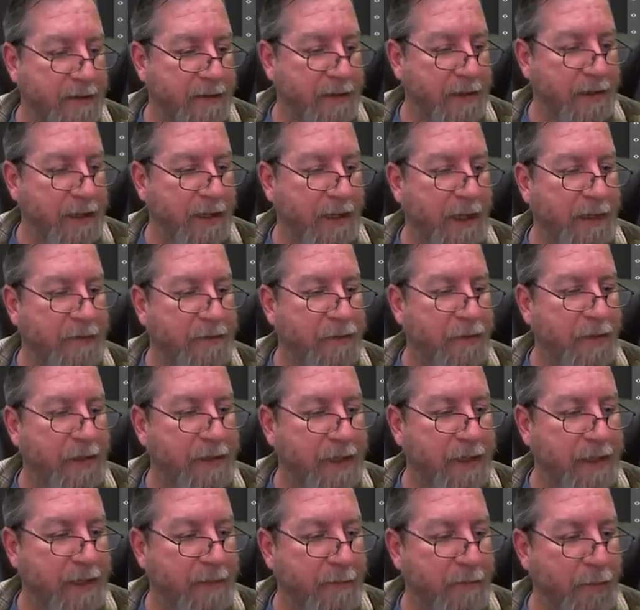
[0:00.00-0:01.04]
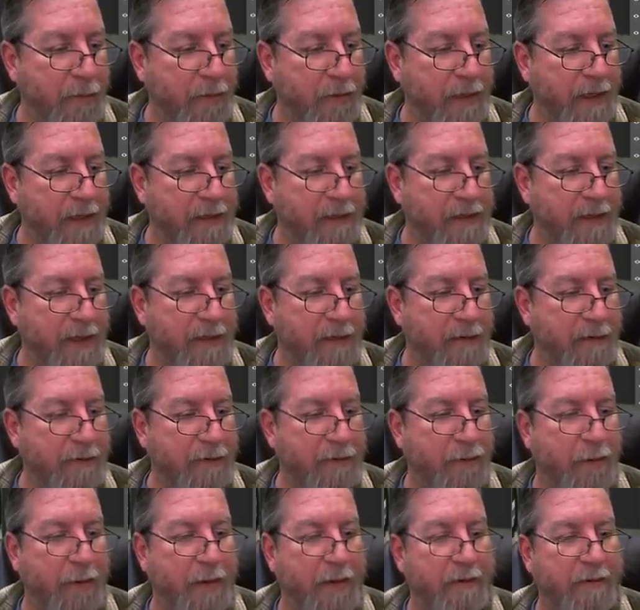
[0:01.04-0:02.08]
to, I tried to hit more like ten or
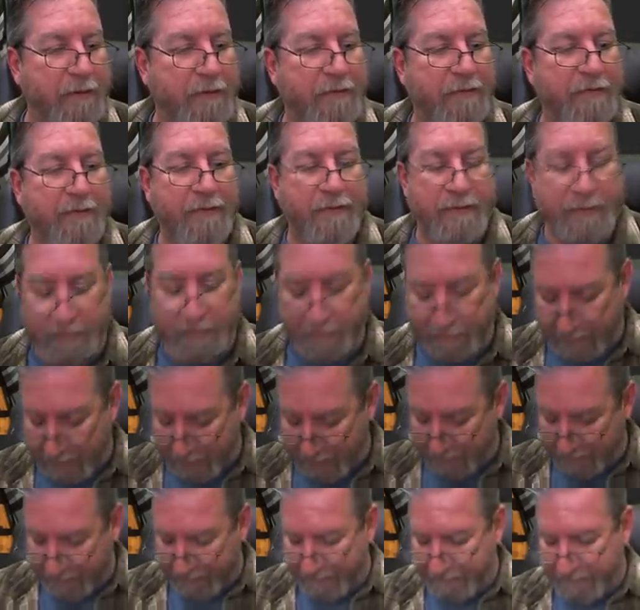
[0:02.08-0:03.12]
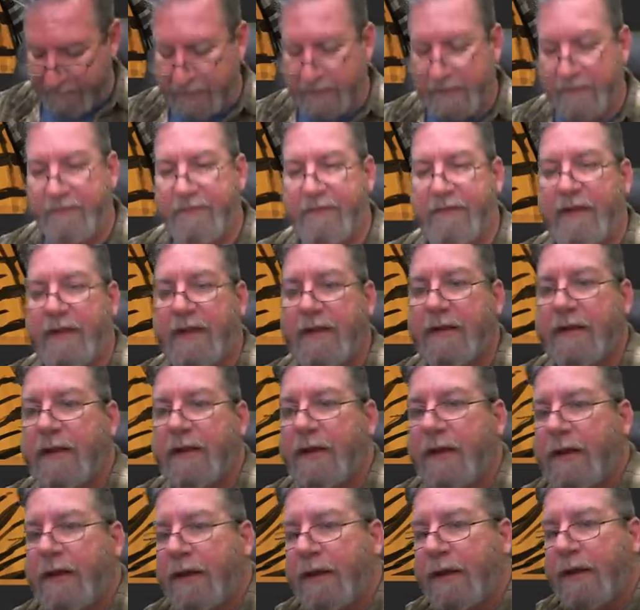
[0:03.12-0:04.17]
twelve, sometimes fifteen feet
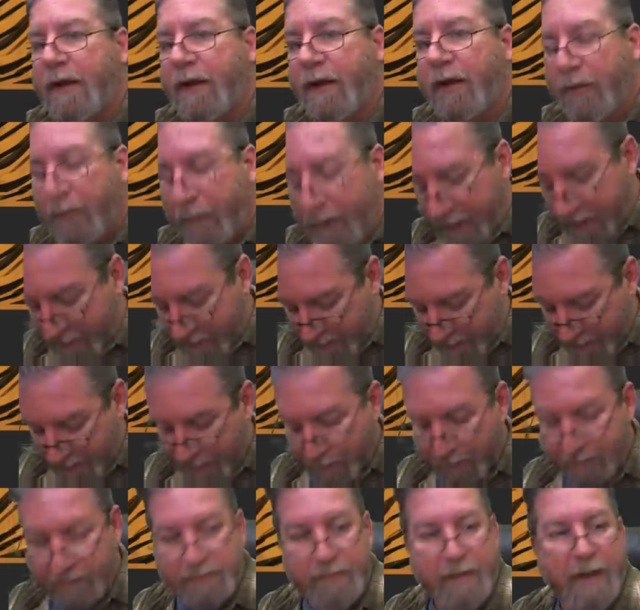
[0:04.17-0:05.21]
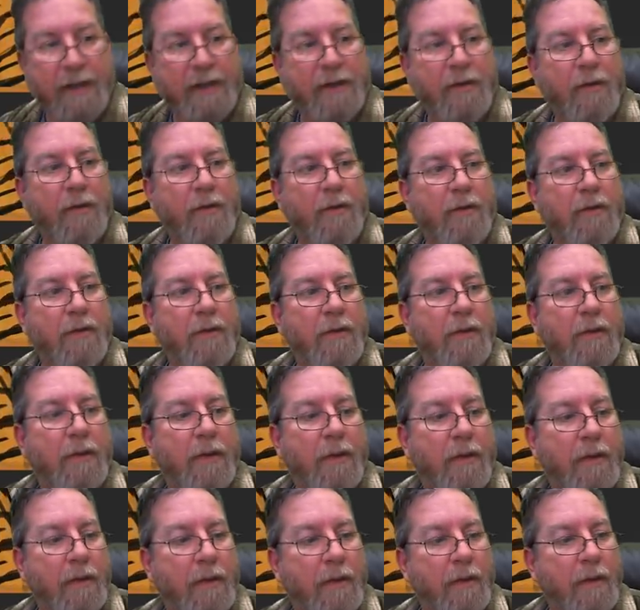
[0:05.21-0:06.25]
a week. That was my goal,
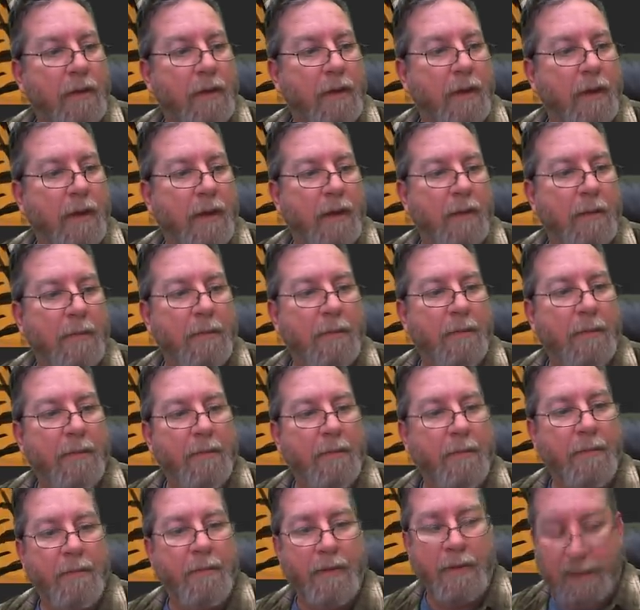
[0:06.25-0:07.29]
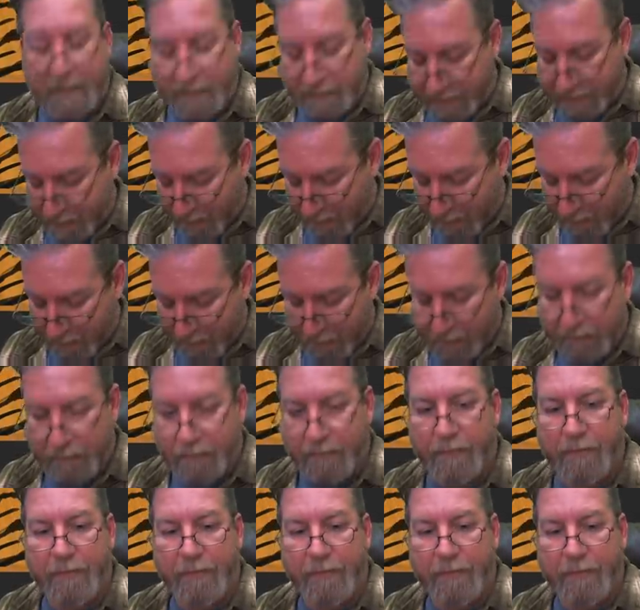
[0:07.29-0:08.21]
um, and so